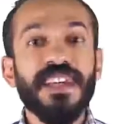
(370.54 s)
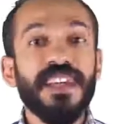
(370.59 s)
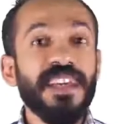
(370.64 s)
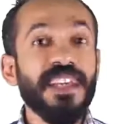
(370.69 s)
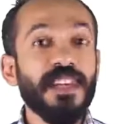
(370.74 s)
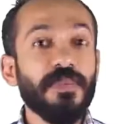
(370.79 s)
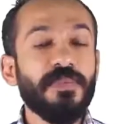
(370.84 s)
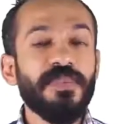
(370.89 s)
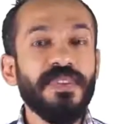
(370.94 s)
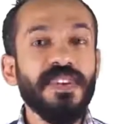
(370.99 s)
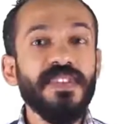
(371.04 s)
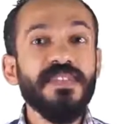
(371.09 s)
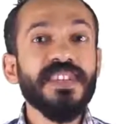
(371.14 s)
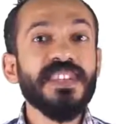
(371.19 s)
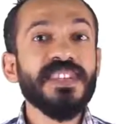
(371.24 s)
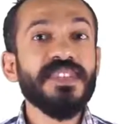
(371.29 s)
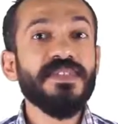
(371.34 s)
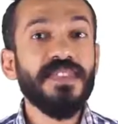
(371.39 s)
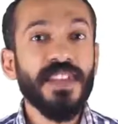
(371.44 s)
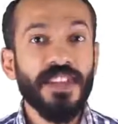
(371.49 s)
In a
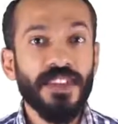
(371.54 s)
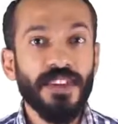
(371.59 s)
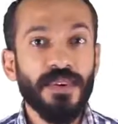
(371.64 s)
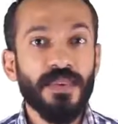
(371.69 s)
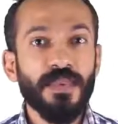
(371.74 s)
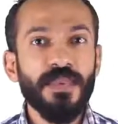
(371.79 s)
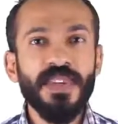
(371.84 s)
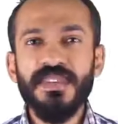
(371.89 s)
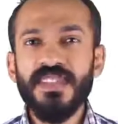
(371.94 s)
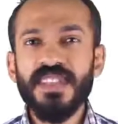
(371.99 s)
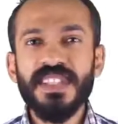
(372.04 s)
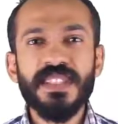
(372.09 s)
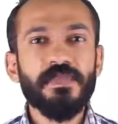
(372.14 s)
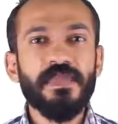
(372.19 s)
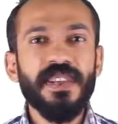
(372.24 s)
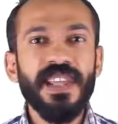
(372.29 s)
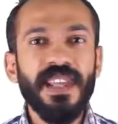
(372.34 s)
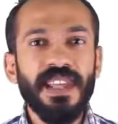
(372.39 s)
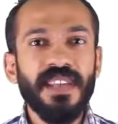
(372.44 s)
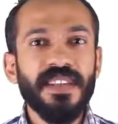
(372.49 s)
previous video, we've
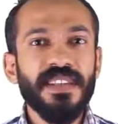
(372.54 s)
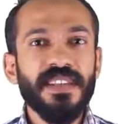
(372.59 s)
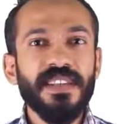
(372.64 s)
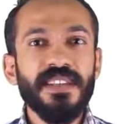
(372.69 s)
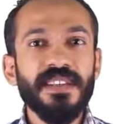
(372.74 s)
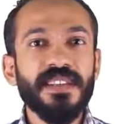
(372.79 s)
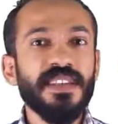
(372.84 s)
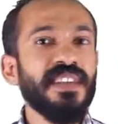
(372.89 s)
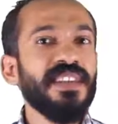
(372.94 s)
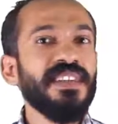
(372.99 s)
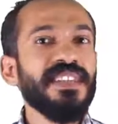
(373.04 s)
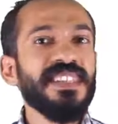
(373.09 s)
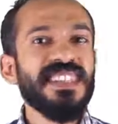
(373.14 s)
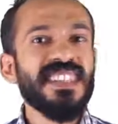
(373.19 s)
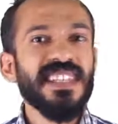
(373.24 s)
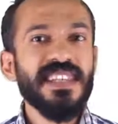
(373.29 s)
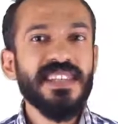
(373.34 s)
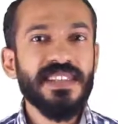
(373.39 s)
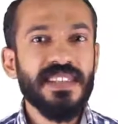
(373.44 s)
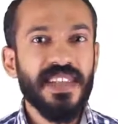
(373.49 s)
explained in
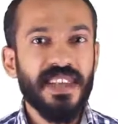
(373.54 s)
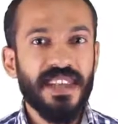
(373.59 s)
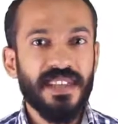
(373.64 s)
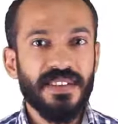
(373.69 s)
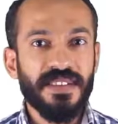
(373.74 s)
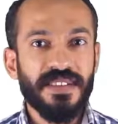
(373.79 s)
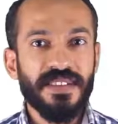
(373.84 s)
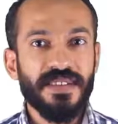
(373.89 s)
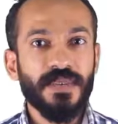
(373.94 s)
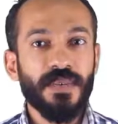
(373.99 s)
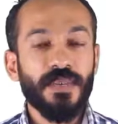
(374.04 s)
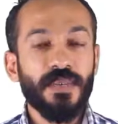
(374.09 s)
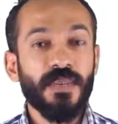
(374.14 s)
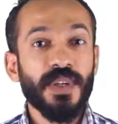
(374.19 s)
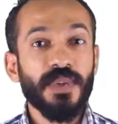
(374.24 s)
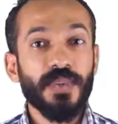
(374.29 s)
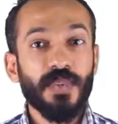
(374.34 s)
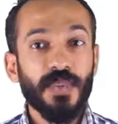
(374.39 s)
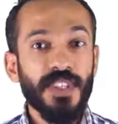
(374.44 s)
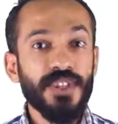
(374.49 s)
details
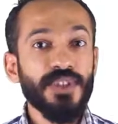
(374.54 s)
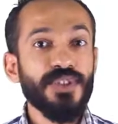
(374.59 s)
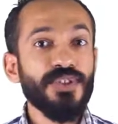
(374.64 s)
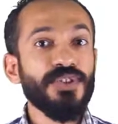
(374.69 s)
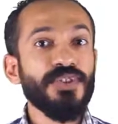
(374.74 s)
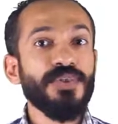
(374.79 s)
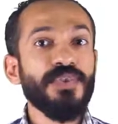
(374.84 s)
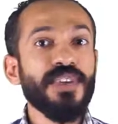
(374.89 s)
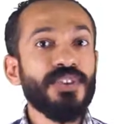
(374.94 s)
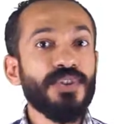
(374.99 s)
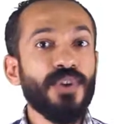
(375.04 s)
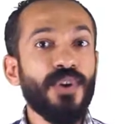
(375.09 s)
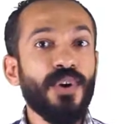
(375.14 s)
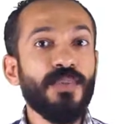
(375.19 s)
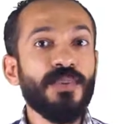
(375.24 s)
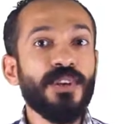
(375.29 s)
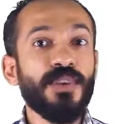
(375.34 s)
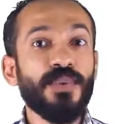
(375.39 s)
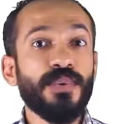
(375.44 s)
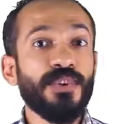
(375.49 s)
what we should do at
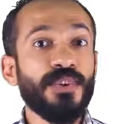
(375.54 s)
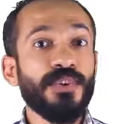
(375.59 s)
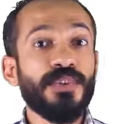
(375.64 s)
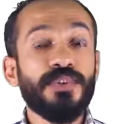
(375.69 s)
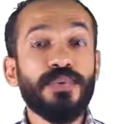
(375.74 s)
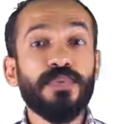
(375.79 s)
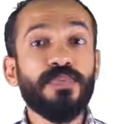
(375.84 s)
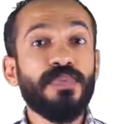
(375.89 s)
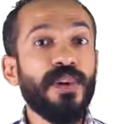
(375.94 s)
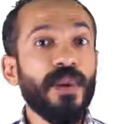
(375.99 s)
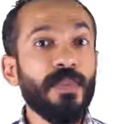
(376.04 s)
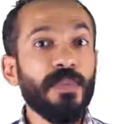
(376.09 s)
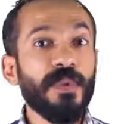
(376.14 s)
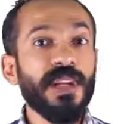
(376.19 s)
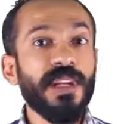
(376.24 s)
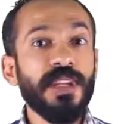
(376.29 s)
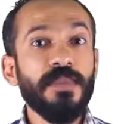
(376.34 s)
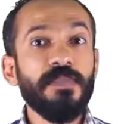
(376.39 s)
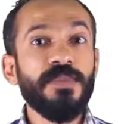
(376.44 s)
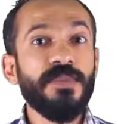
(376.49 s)
home in order to
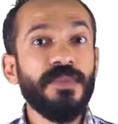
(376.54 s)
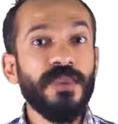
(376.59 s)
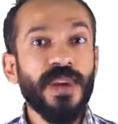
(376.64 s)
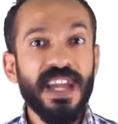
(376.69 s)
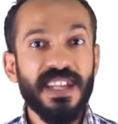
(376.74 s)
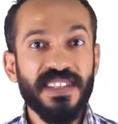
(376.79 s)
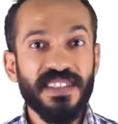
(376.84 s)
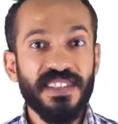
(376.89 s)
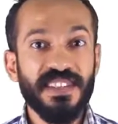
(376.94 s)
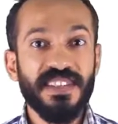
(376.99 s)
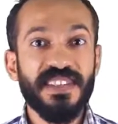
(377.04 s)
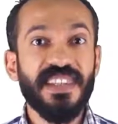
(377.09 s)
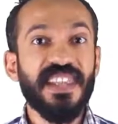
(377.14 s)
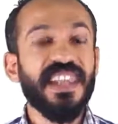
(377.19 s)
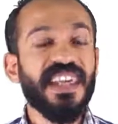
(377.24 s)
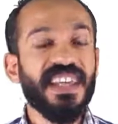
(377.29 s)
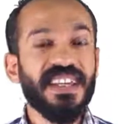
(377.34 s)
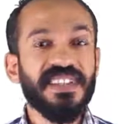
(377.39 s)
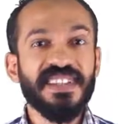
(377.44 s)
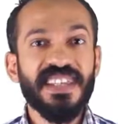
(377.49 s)
properly practice the
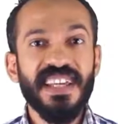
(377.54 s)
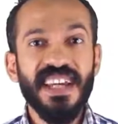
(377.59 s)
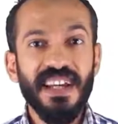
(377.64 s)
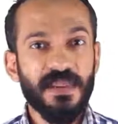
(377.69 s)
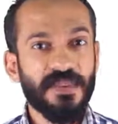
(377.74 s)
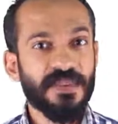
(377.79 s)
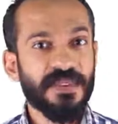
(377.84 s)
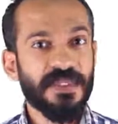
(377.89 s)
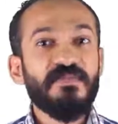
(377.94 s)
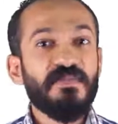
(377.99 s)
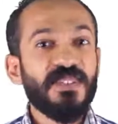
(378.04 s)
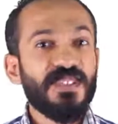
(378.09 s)
letter sounds.